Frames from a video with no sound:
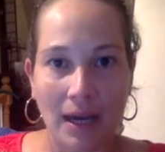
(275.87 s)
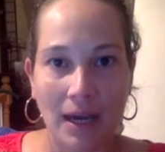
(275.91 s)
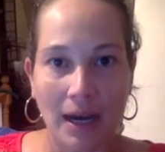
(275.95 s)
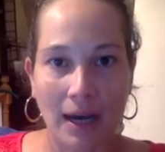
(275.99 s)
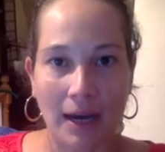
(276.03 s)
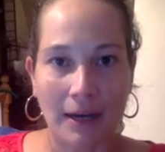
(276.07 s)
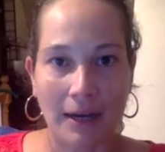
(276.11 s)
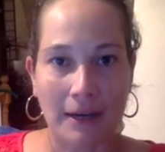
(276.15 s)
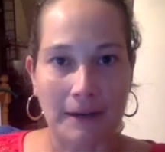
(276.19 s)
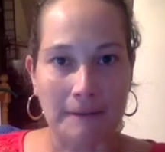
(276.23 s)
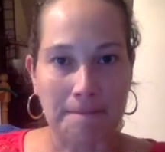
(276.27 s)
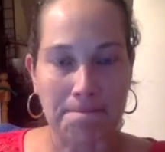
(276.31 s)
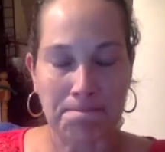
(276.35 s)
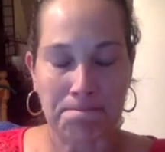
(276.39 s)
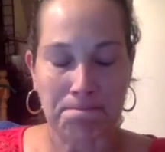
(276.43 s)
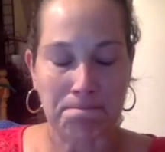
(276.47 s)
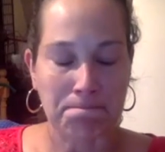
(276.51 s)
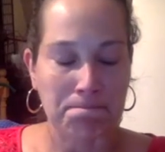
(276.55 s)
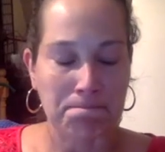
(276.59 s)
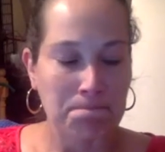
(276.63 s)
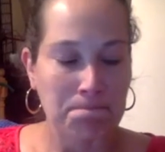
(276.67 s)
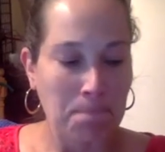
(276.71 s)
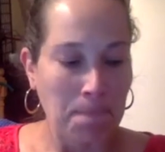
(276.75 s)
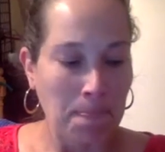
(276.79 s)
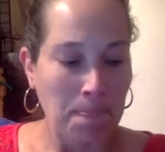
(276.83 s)

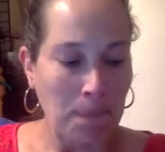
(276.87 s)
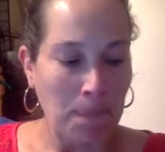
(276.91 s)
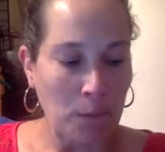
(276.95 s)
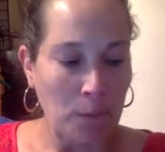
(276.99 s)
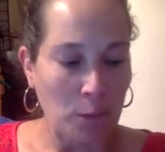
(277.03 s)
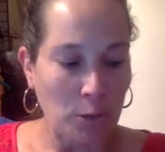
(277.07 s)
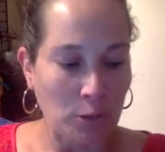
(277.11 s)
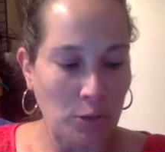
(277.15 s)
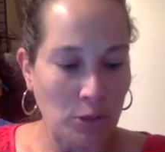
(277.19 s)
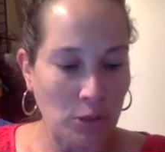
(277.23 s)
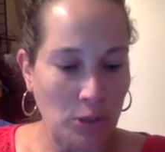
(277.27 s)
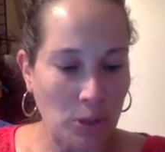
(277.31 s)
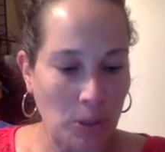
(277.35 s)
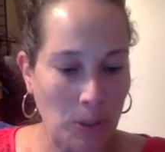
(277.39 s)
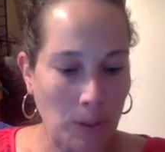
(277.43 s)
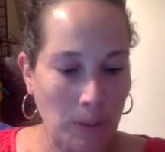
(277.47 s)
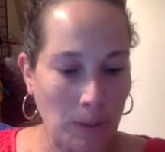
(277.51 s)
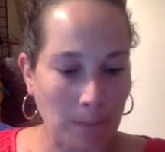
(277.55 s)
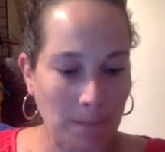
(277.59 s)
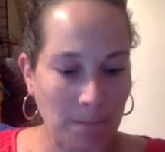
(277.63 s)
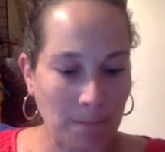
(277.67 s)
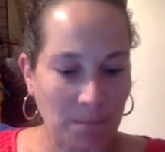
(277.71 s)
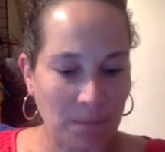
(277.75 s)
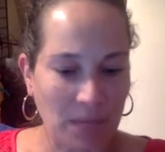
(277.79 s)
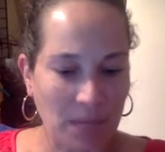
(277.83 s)

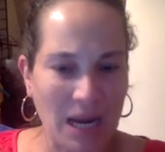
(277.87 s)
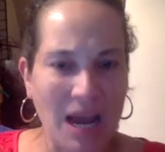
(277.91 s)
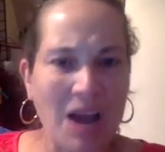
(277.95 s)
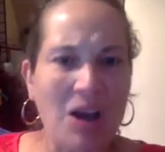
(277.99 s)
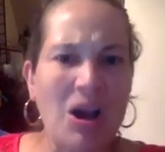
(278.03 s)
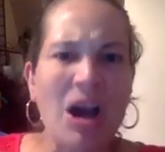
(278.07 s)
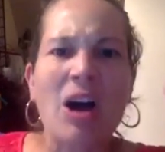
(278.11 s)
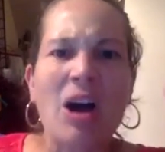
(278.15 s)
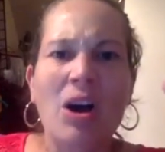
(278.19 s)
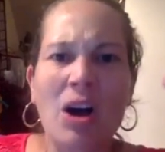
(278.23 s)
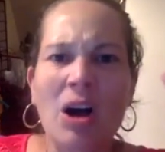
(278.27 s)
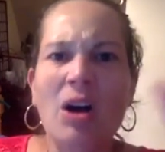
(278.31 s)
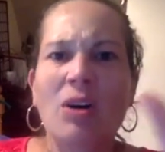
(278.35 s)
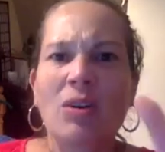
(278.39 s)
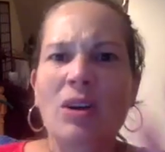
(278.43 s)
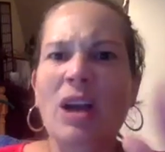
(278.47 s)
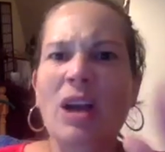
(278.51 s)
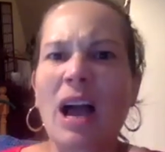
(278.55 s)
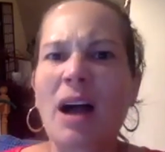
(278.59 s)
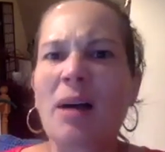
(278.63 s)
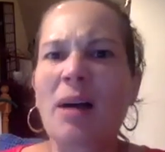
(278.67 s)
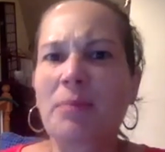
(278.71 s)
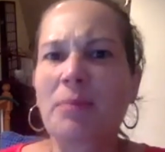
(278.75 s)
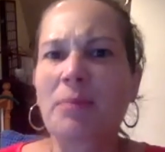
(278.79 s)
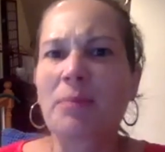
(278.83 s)
But
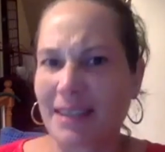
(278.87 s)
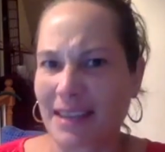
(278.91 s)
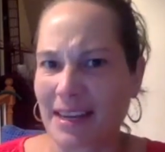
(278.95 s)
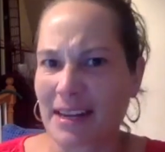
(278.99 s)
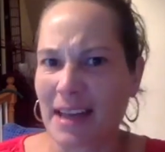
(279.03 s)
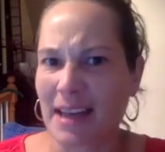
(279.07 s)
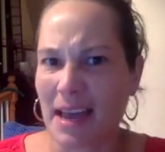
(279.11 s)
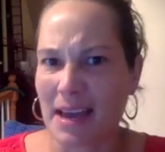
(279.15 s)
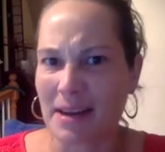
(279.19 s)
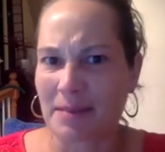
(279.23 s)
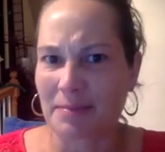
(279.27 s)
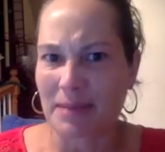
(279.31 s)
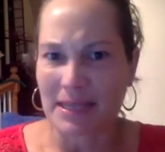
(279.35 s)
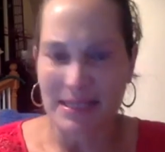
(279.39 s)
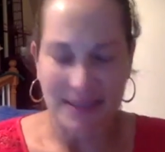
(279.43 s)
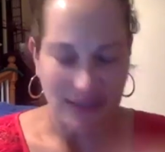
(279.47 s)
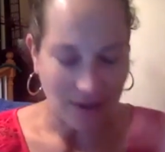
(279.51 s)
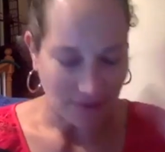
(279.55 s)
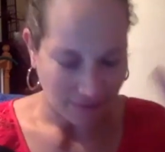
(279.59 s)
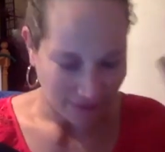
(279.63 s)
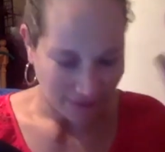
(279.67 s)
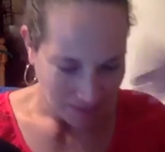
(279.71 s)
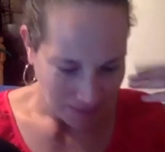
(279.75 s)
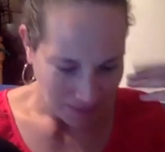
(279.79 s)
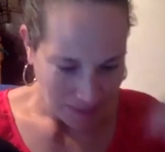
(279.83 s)
I'm going to get ahead of
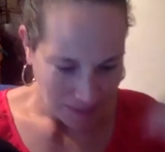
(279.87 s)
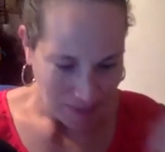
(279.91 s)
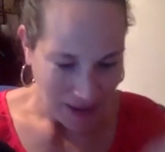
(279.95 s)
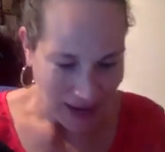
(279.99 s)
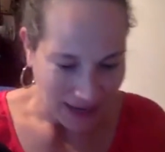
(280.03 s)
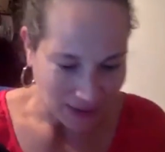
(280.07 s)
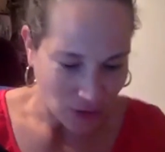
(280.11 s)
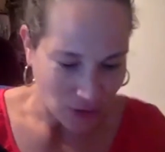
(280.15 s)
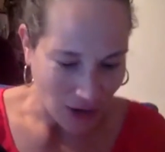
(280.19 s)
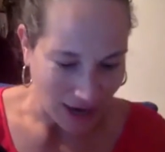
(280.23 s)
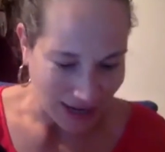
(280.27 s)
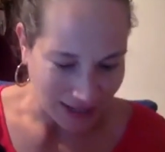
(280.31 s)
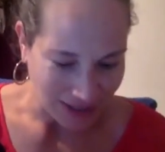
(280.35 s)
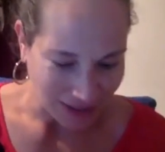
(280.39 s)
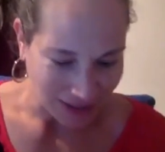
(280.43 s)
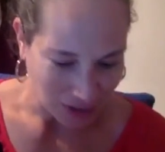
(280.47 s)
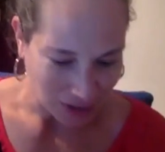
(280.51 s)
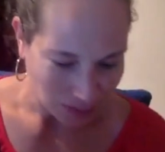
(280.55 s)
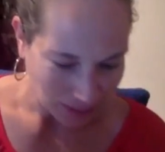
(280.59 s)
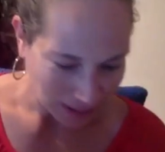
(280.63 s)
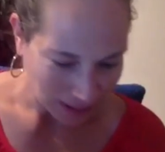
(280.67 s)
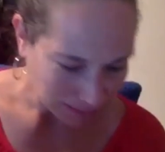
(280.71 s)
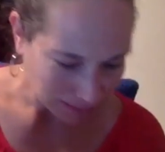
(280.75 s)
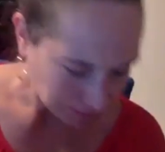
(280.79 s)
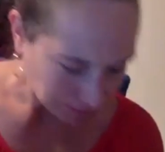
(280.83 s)
myself. Let me backtrack a little
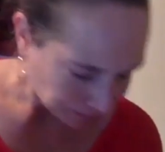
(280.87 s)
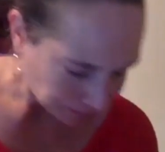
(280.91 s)
bit